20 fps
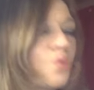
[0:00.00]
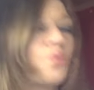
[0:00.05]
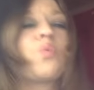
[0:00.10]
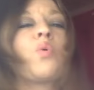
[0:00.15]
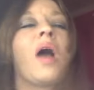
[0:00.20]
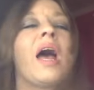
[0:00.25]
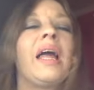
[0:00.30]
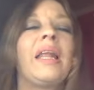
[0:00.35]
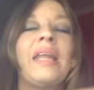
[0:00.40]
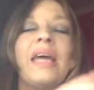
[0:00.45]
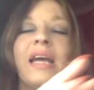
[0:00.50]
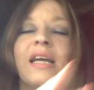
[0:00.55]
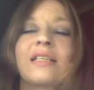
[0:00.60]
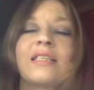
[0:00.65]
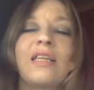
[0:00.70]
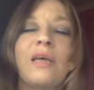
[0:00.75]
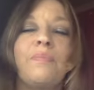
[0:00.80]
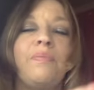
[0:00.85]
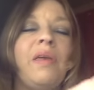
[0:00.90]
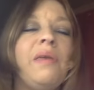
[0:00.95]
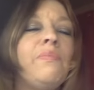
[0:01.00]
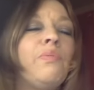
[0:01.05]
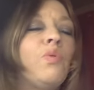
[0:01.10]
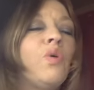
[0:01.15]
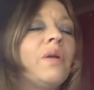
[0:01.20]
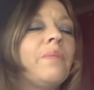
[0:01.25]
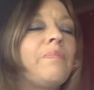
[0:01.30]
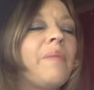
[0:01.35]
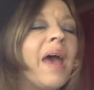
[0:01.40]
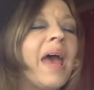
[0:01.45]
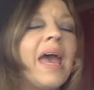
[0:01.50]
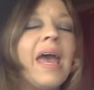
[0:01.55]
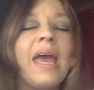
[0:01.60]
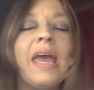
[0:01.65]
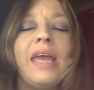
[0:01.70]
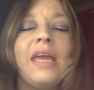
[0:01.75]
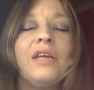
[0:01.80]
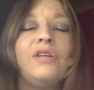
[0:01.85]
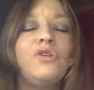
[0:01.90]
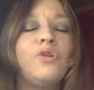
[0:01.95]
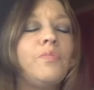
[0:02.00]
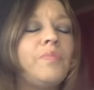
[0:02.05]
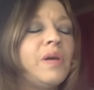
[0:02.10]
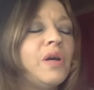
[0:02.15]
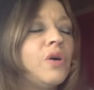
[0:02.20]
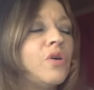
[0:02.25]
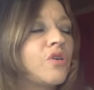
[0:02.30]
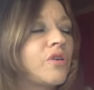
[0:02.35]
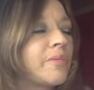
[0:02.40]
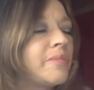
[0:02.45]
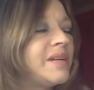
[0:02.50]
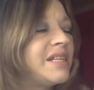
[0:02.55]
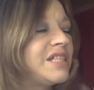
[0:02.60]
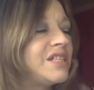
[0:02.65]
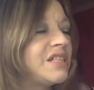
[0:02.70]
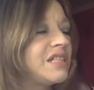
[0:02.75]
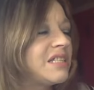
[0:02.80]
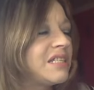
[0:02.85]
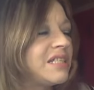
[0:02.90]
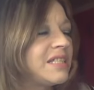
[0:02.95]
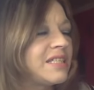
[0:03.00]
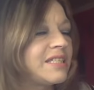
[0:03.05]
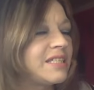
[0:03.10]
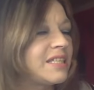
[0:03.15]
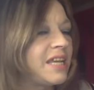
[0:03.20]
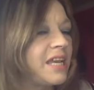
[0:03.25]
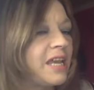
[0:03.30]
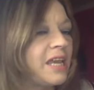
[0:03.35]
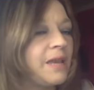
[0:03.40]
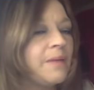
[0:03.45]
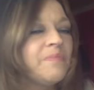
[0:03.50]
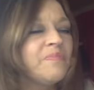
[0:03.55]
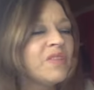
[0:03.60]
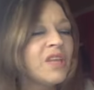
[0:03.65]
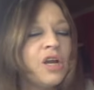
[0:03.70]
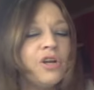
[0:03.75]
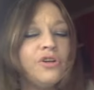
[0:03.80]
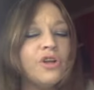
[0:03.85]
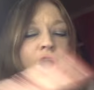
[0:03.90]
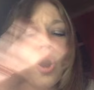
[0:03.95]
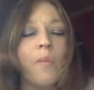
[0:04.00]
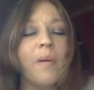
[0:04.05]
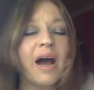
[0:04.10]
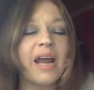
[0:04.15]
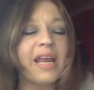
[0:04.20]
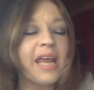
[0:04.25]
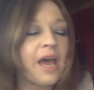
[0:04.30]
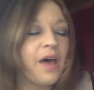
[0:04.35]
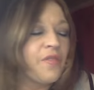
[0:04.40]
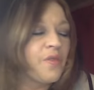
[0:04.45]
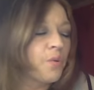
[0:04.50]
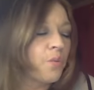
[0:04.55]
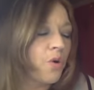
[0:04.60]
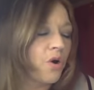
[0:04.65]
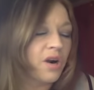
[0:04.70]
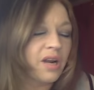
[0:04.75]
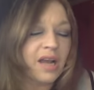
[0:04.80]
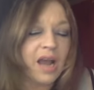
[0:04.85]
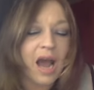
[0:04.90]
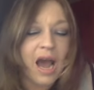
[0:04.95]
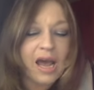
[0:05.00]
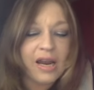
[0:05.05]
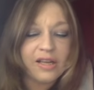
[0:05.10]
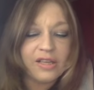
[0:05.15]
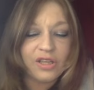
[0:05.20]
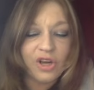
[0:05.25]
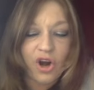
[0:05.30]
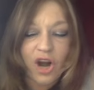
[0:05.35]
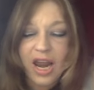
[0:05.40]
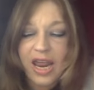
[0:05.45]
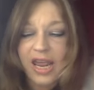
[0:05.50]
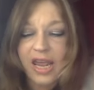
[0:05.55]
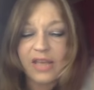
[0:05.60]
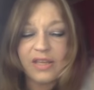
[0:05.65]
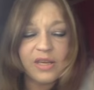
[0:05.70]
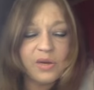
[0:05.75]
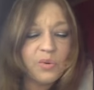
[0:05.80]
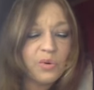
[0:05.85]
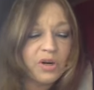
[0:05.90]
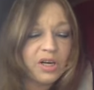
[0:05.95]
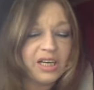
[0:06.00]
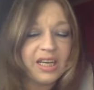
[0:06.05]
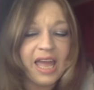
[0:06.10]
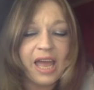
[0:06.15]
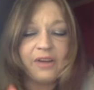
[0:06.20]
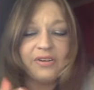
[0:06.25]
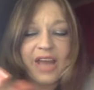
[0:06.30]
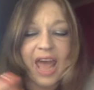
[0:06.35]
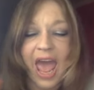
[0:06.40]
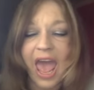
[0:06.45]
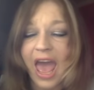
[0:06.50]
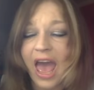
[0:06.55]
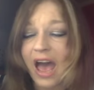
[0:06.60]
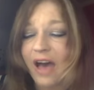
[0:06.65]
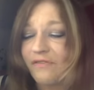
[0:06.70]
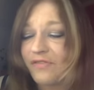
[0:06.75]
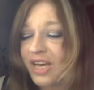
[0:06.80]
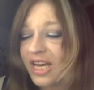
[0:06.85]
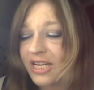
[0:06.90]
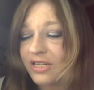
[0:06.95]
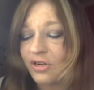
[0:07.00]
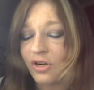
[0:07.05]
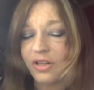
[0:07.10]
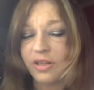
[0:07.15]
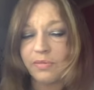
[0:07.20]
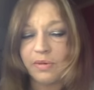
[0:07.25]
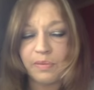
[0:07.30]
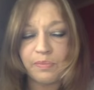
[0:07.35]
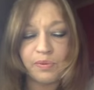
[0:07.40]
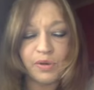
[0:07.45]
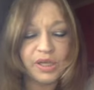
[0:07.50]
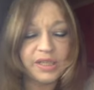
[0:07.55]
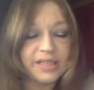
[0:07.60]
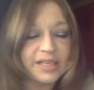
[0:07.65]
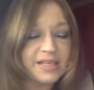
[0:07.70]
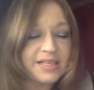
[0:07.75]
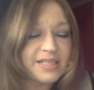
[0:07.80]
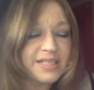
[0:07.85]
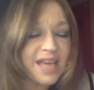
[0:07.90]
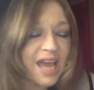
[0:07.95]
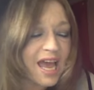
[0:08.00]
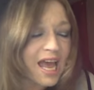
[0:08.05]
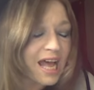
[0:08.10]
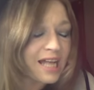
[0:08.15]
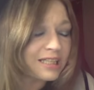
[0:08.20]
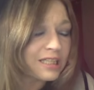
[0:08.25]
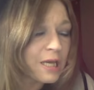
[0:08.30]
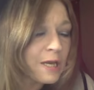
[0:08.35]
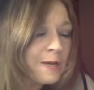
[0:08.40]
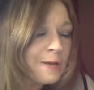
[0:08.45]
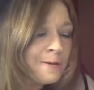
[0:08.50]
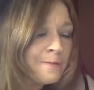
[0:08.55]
of relics that people would pay and do pilgrimages to see. Nobody had the Word of God in their hand. They weren't allowed to have it or they'd be put to death.